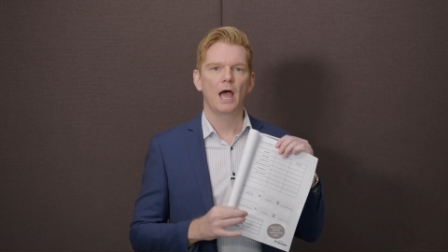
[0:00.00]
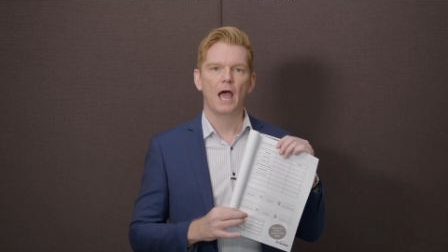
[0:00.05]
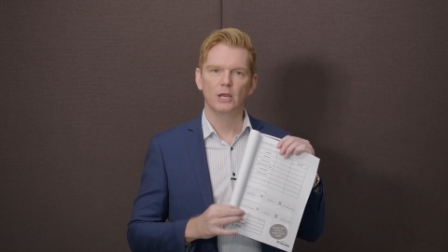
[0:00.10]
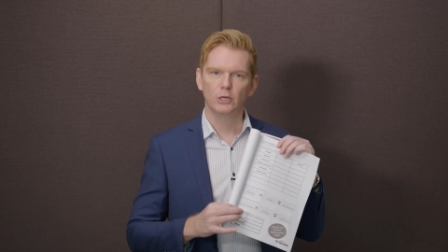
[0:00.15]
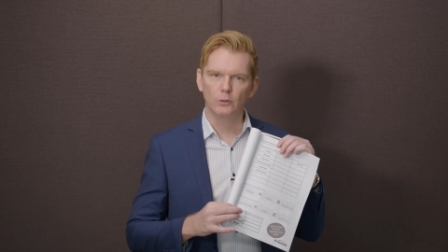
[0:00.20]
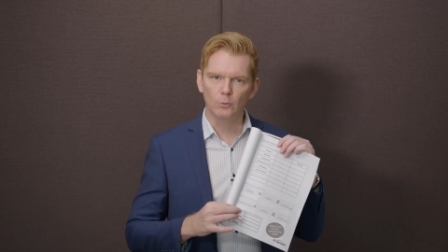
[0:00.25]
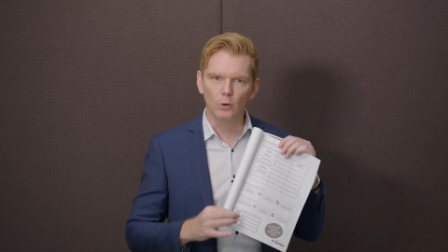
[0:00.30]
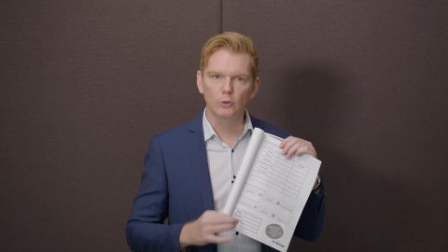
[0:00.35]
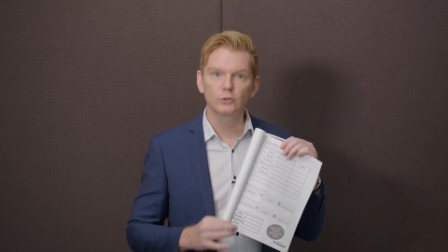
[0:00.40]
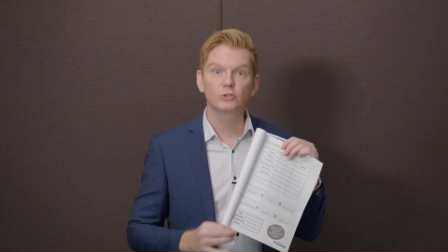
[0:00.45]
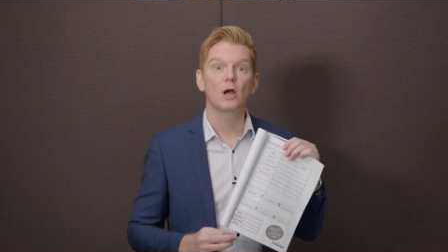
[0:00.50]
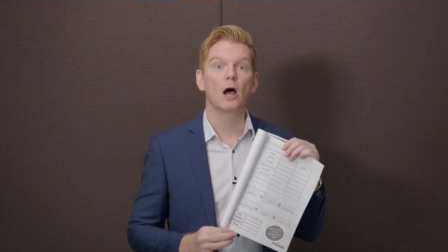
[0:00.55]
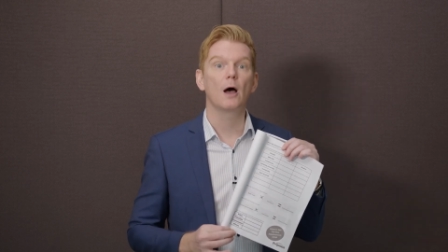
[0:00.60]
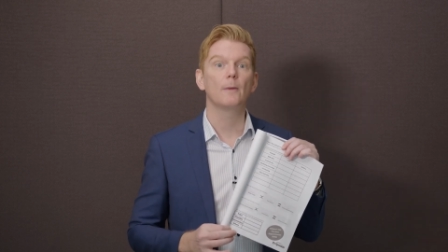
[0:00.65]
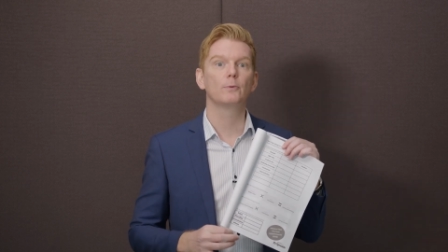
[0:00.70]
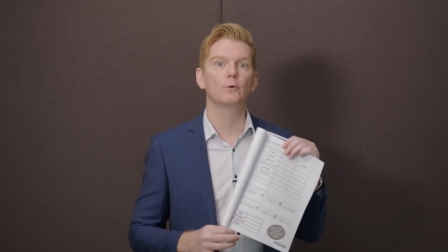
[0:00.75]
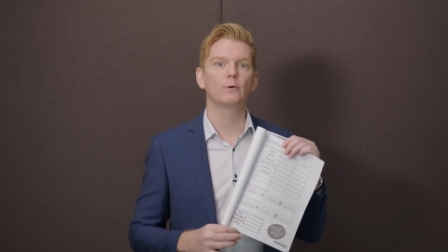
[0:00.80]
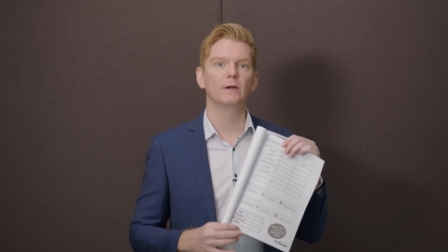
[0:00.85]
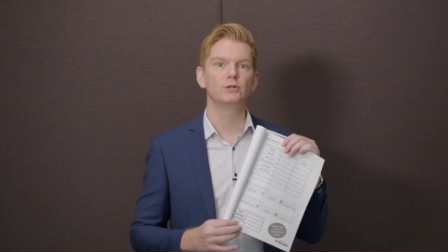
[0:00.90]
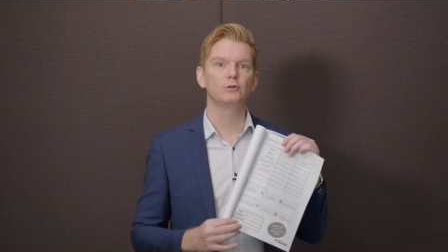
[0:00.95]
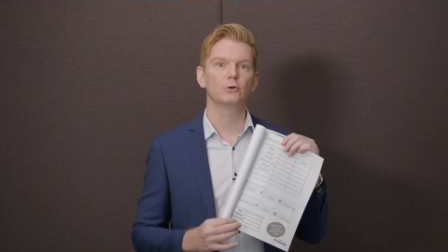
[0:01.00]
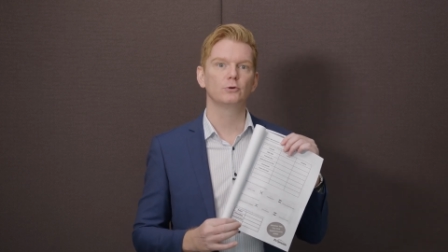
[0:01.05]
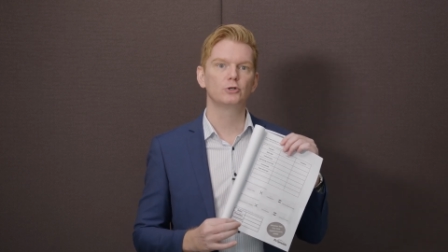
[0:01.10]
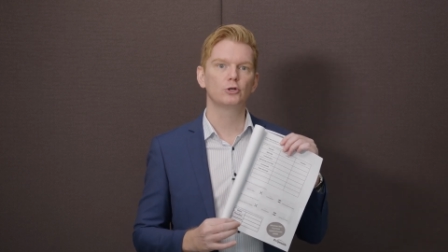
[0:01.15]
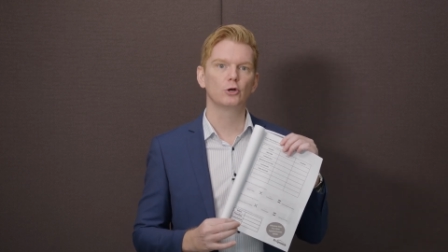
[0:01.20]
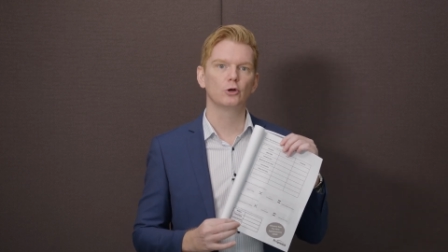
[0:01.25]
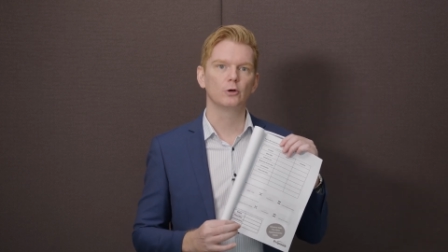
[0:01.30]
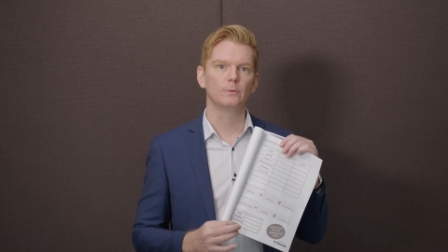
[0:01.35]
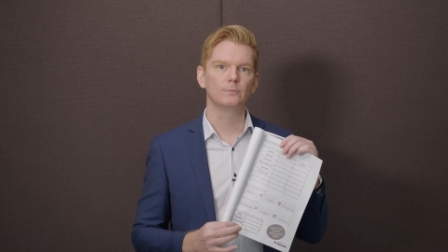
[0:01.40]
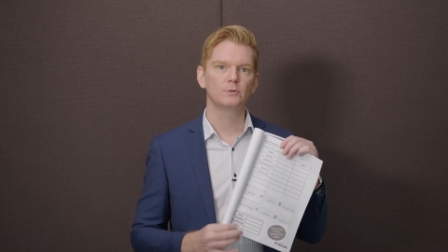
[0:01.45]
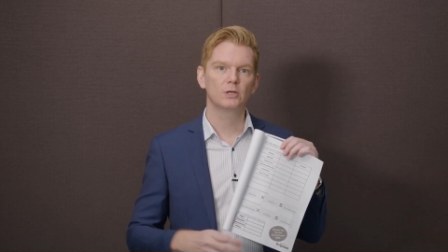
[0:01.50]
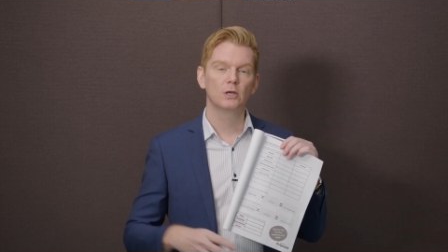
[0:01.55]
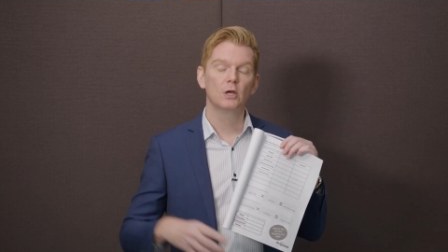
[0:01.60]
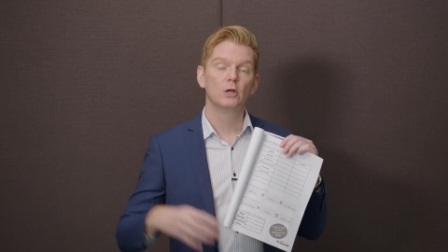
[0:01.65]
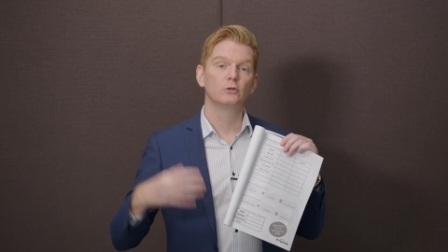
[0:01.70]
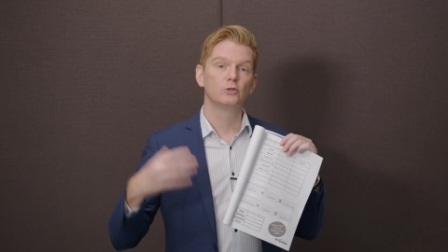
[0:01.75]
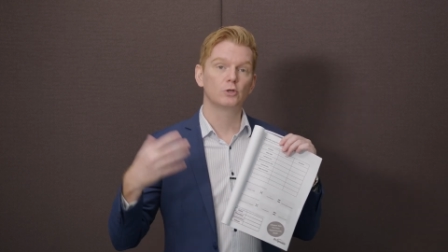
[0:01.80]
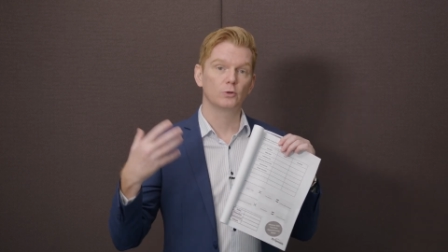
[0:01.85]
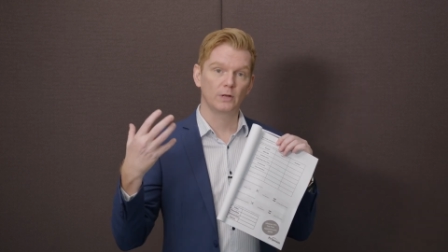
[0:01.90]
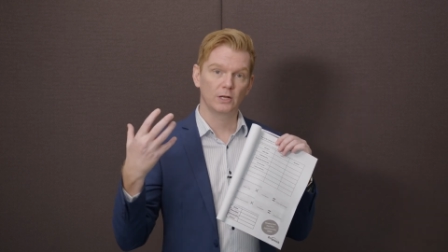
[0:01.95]
and you also upgrade your terms
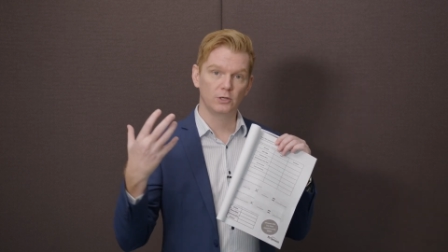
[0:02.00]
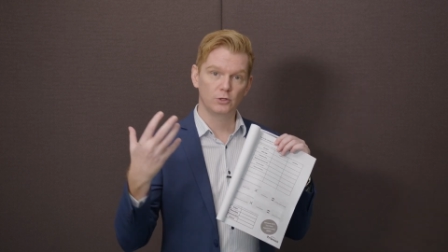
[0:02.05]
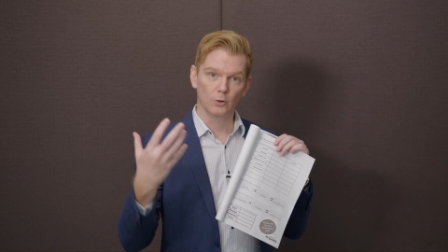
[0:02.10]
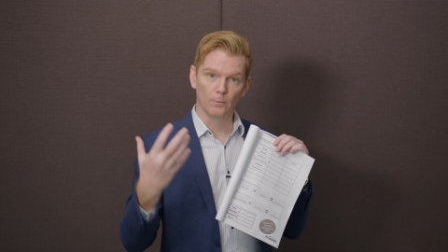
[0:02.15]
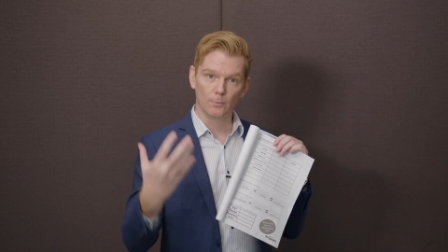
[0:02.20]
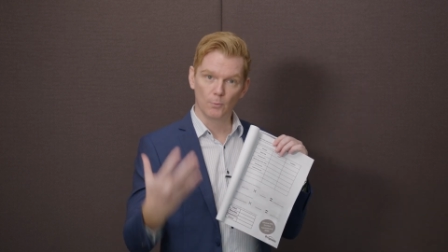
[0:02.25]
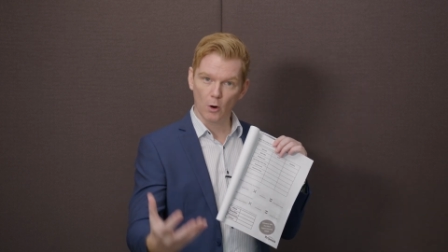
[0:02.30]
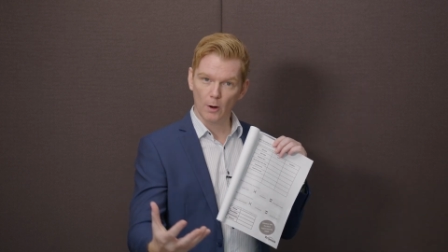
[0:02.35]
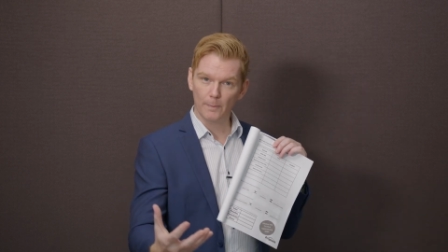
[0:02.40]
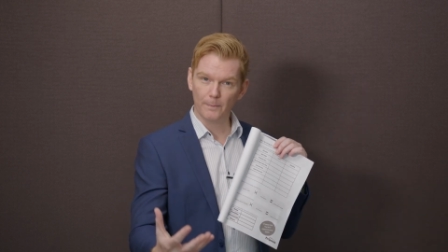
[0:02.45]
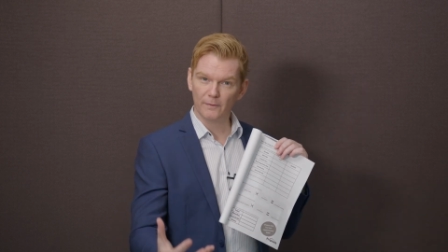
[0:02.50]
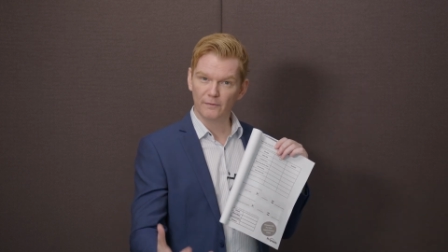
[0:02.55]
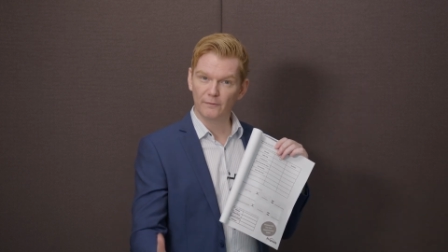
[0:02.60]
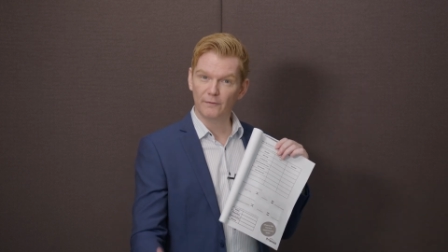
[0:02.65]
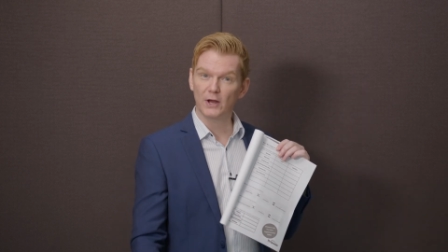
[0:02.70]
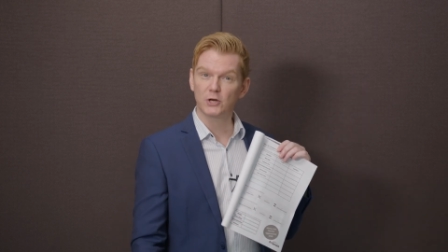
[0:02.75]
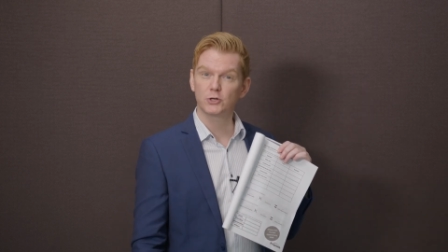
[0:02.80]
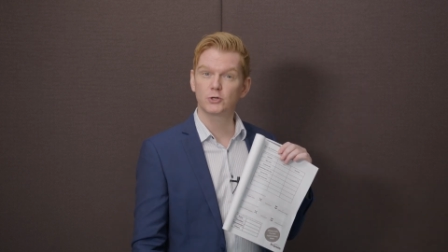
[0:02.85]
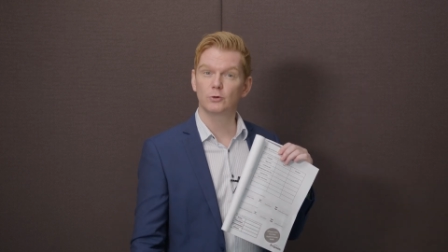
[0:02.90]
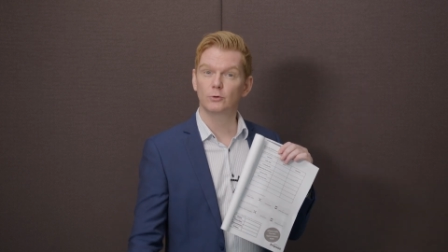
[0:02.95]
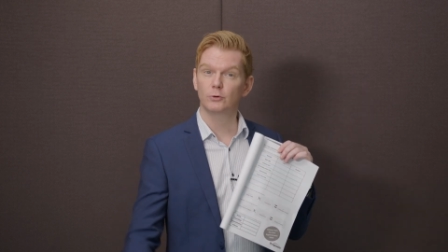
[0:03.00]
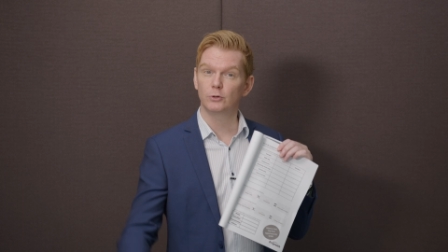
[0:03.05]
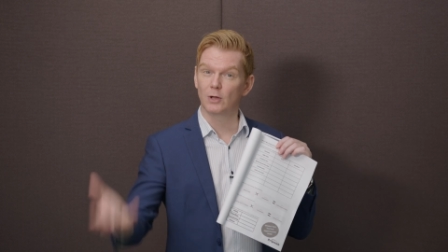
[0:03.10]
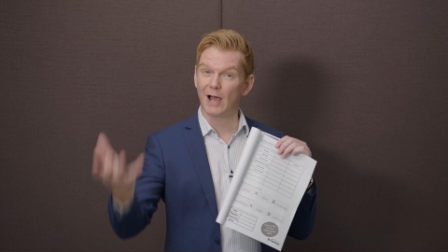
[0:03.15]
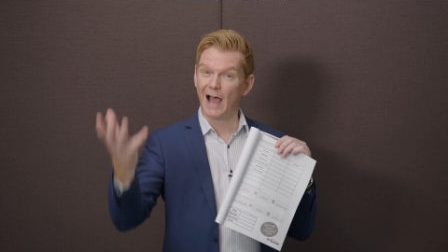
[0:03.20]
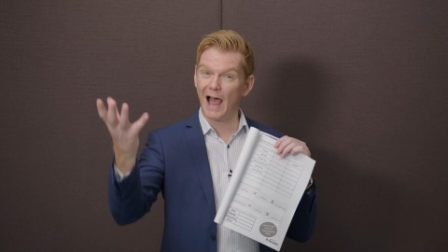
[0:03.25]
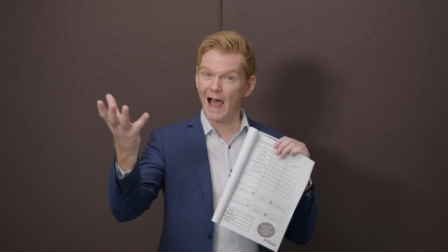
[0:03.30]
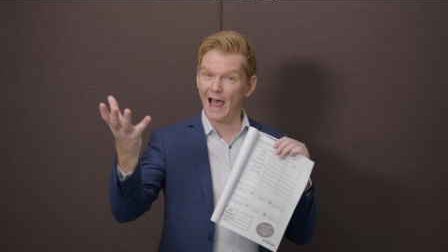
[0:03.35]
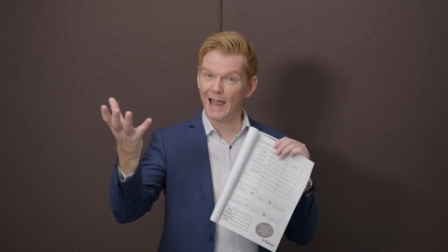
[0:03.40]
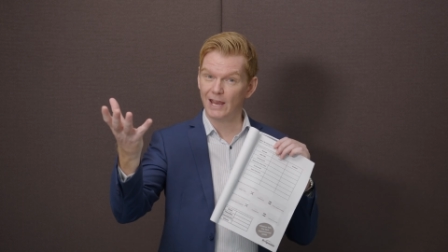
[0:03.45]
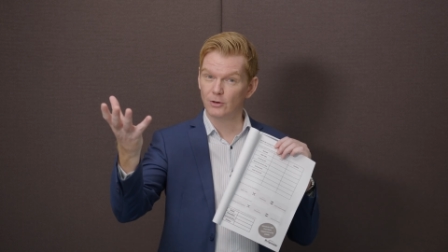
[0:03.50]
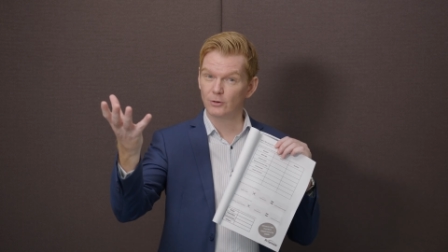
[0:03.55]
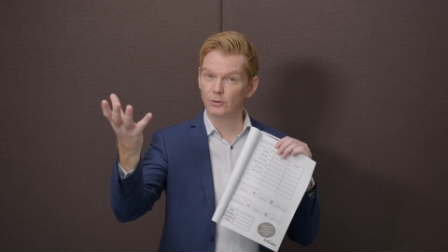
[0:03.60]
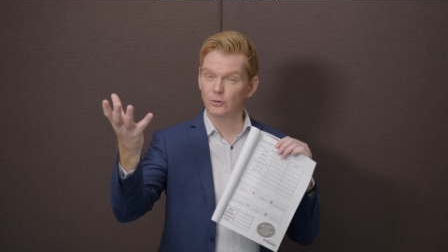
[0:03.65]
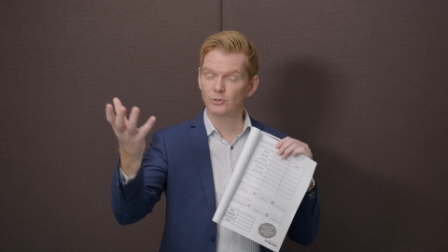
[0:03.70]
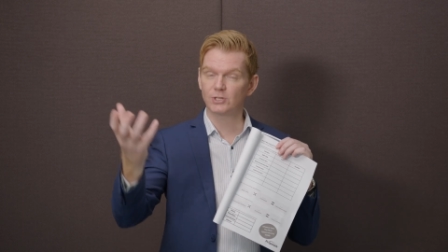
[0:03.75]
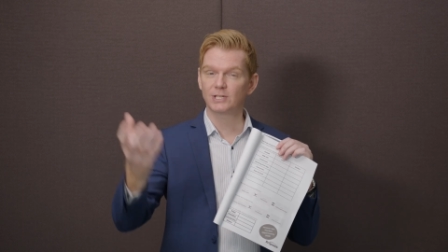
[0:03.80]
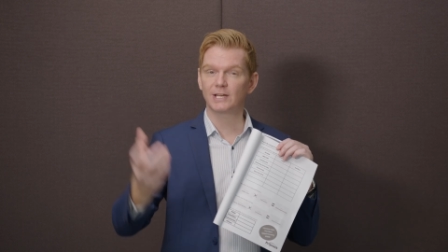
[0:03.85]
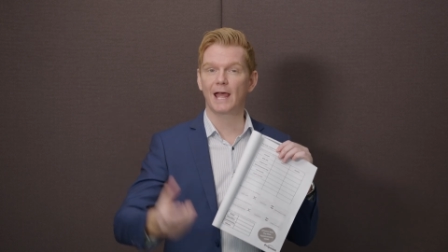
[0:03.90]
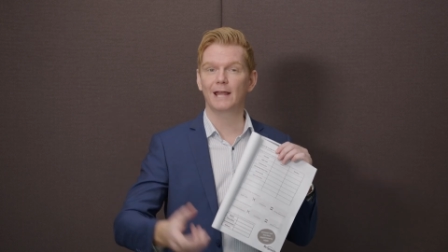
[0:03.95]
so that you're more professional, you higher
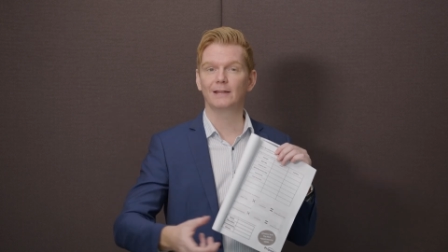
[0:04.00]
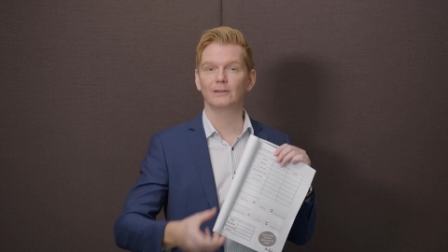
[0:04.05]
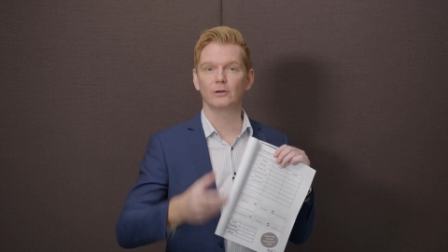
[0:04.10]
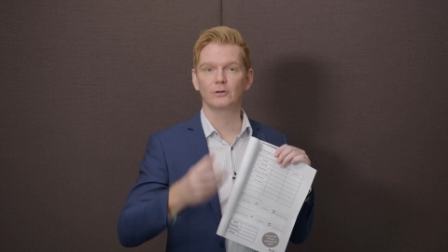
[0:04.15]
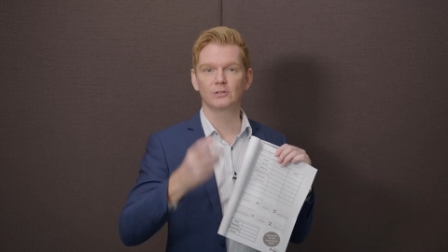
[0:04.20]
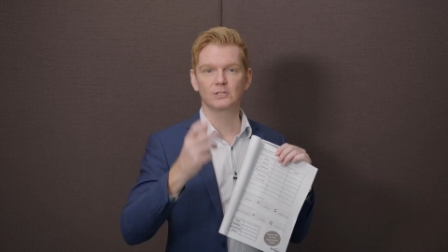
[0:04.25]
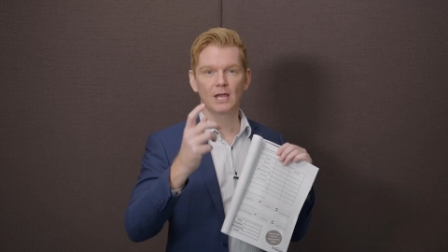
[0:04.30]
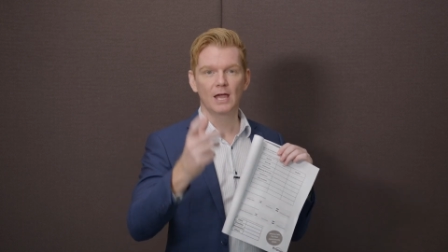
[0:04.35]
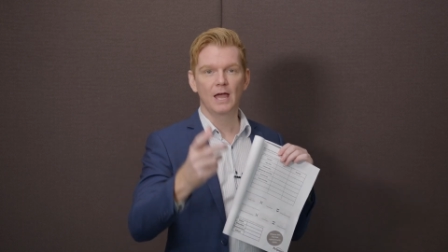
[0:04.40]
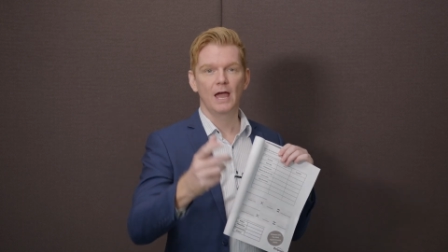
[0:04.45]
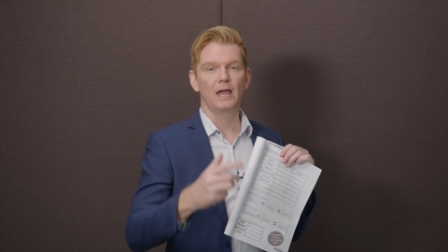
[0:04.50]
your standards,